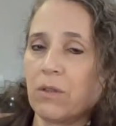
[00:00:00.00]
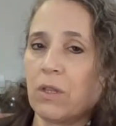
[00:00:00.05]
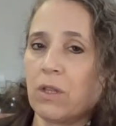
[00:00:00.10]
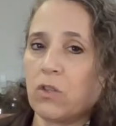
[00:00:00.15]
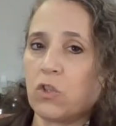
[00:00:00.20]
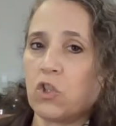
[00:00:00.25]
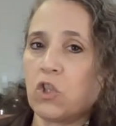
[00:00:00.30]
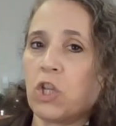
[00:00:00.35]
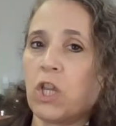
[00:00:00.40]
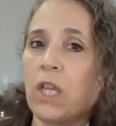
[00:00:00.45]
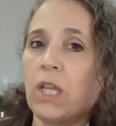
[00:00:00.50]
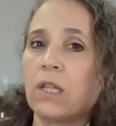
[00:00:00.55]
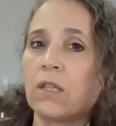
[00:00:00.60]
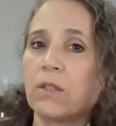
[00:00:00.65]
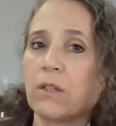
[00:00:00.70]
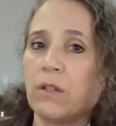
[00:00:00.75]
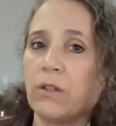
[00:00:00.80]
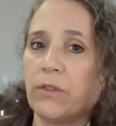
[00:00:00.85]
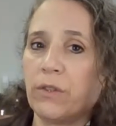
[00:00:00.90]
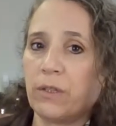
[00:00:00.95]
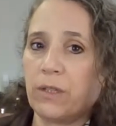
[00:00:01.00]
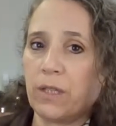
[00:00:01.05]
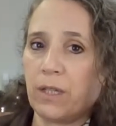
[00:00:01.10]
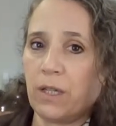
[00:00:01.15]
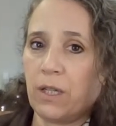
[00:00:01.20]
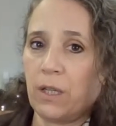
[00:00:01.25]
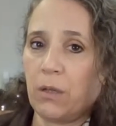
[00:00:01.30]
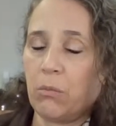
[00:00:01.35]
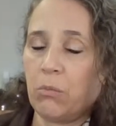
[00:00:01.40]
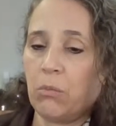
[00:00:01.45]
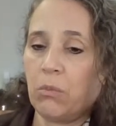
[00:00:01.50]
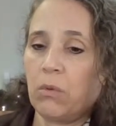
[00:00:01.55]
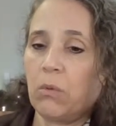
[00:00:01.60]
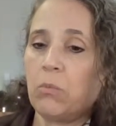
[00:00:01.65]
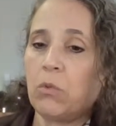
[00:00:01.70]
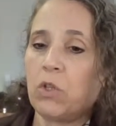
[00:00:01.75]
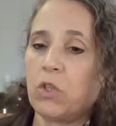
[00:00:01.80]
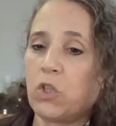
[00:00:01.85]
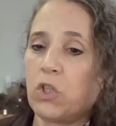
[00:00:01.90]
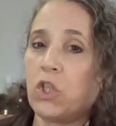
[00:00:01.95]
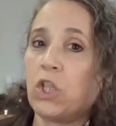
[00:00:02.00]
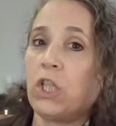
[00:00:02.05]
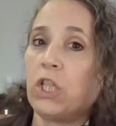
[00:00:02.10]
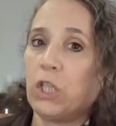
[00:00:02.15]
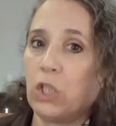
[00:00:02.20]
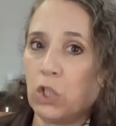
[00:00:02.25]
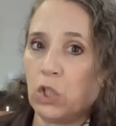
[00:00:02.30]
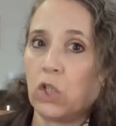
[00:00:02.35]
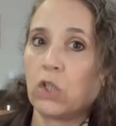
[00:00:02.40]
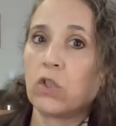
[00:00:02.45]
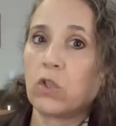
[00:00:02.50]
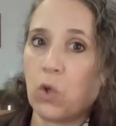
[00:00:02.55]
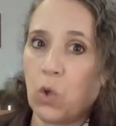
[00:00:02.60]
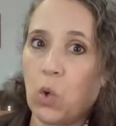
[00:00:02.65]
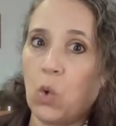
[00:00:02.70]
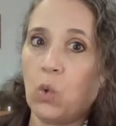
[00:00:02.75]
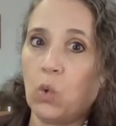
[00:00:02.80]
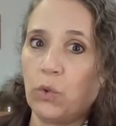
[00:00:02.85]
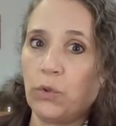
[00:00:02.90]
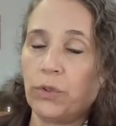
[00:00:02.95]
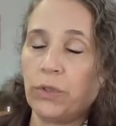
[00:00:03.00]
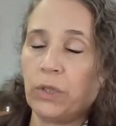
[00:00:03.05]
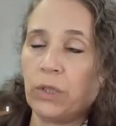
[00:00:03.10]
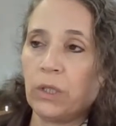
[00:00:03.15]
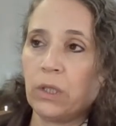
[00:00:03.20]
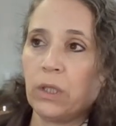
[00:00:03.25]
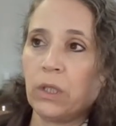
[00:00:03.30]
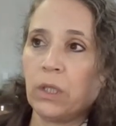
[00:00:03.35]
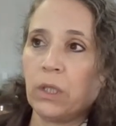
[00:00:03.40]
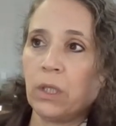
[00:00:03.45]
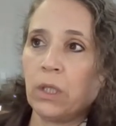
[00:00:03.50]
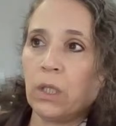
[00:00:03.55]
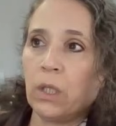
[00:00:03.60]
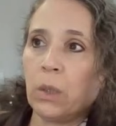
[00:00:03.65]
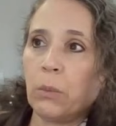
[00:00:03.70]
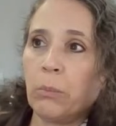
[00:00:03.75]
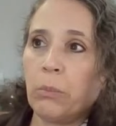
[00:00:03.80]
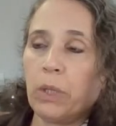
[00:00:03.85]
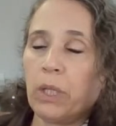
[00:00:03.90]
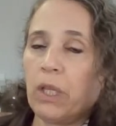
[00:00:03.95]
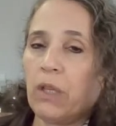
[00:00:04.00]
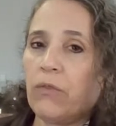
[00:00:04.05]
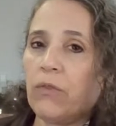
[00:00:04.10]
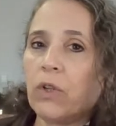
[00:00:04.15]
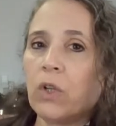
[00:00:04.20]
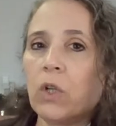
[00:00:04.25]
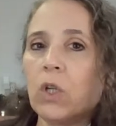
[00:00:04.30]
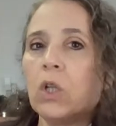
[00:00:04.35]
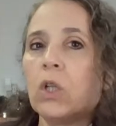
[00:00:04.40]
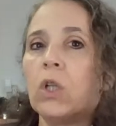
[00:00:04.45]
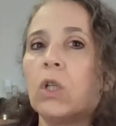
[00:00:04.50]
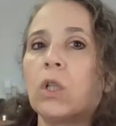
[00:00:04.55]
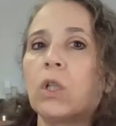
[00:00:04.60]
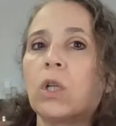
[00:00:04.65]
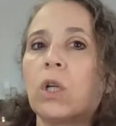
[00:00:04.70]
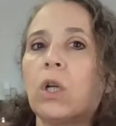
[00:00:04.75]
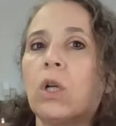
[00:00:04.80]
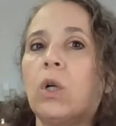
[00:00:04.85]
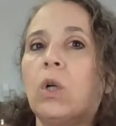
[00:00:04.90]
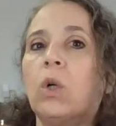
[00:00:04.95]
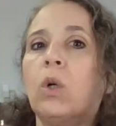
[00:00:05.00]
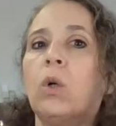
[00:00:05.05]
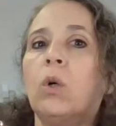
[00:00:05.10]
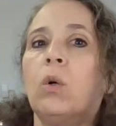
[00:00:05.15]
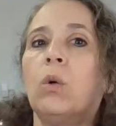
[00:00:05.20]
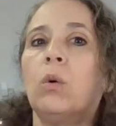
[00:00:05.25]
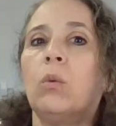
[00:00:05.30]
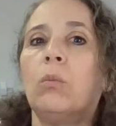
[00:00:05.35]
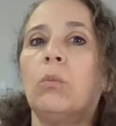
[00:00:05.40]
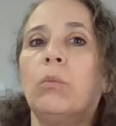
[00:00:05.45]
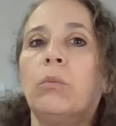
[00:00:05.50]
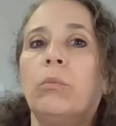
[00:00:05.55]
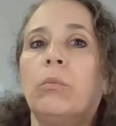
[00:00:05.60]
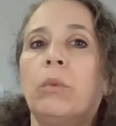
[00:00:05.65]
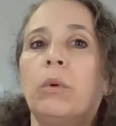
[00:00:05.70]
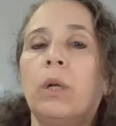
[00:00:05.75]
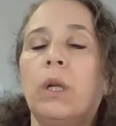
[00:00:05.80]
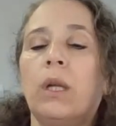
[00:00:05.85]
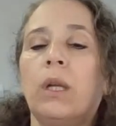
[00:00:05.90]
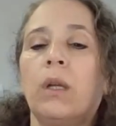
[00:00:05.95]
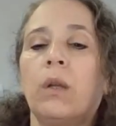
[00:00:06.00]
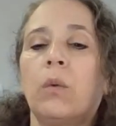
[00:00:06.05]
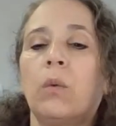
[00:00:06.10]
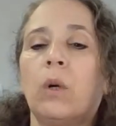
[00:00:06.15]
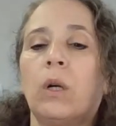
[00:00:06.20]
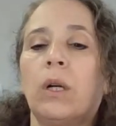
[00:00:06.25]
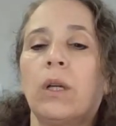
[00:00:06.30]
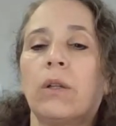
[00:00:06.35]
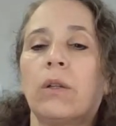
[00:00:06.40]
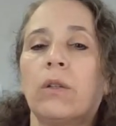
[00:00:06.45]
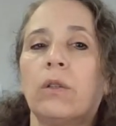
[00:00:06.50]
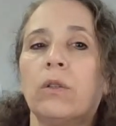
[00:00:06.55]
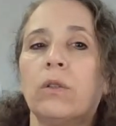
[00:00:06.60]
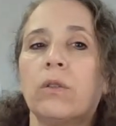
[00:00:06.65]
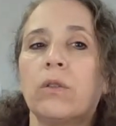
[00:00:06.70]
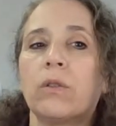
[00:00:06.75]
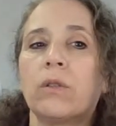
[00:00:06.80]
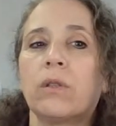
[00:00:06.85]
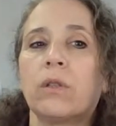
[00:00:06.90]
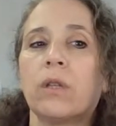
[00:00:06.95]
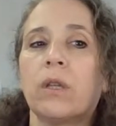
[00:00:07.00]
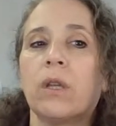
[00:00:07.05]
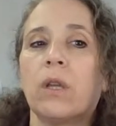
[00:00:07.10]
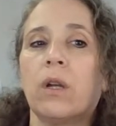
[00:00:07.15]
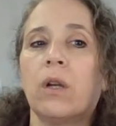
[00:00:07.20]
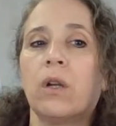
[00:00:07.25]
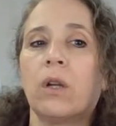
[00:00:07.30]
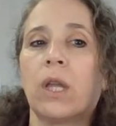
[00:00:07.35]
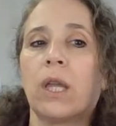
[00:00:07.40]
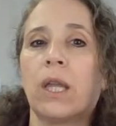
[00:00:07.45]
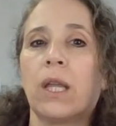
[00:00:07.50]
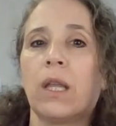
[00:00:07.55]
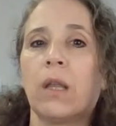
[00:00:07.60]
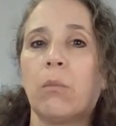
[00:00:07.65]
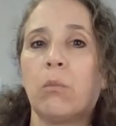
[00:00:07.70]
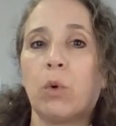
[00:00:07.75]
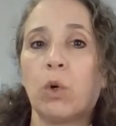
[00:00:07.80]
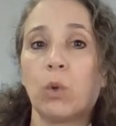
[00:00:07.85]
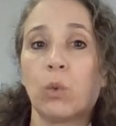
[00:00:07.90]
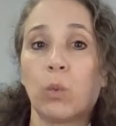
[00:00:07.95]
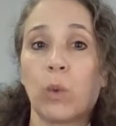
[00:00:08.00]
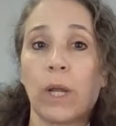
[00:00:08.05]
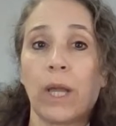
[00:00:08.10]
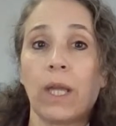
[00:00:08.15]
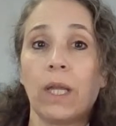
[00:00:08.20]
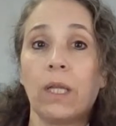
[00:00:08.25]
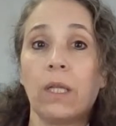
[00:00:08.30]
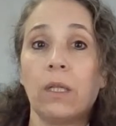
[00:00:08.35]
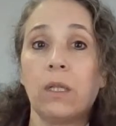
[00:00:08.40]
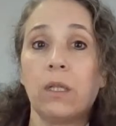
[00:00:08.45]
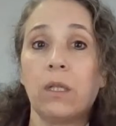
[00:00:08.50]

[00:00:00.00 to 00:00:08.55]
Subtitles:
shakes all the time. I mean, she looks old. But even her comb and wattles are getting more red,